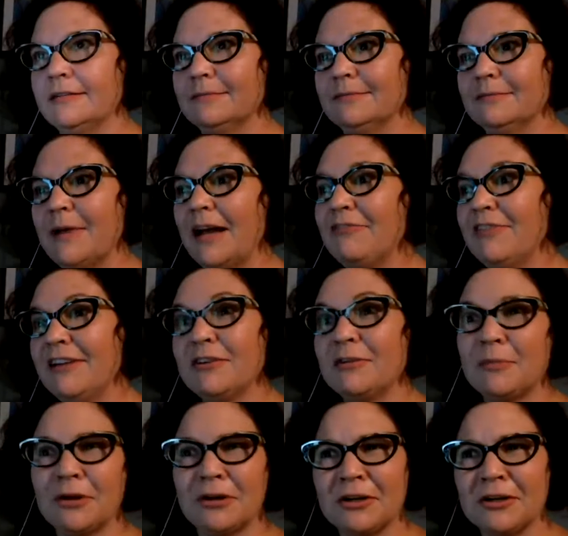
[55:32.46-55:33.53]
My Favorite
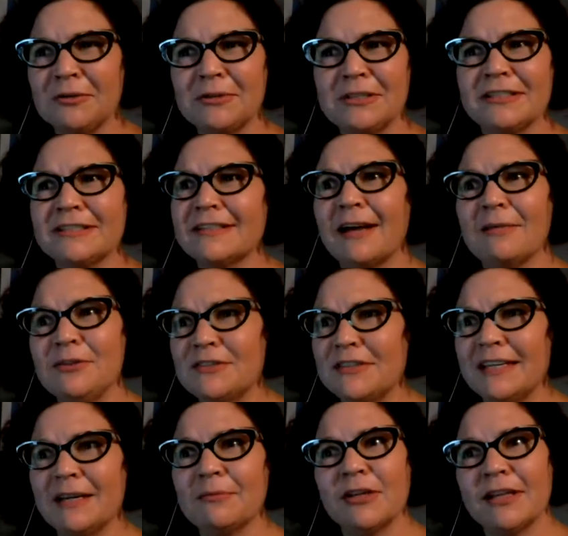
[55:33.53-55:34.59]
Murder, which is not
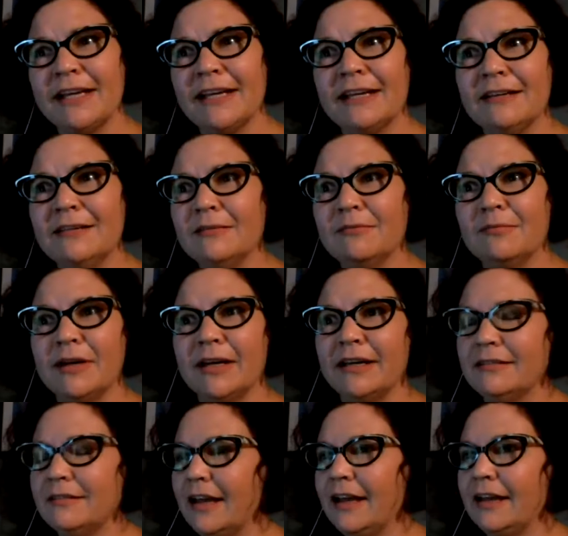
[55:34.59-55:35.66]
museum related,
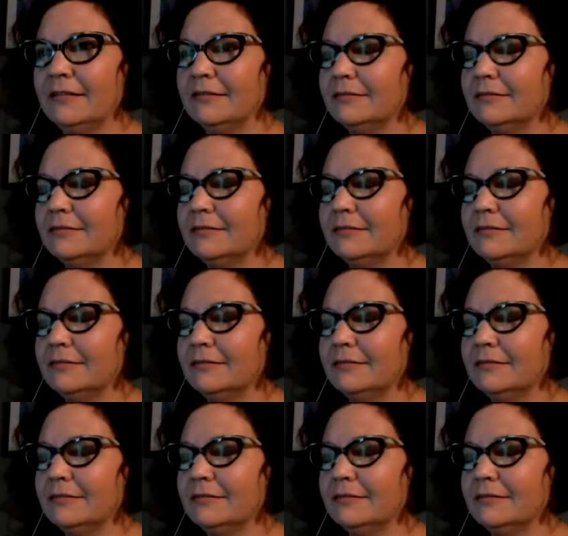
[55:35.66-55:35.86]
but hey.